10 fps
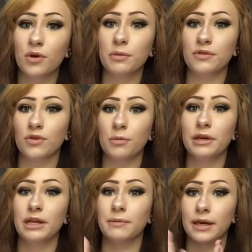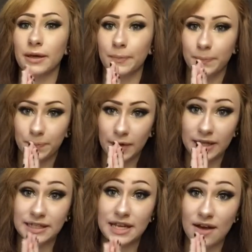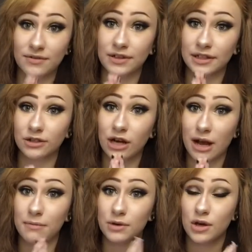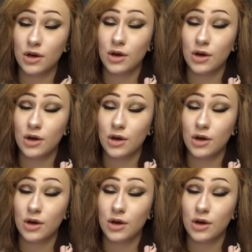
and I'm like, I definitely grabbed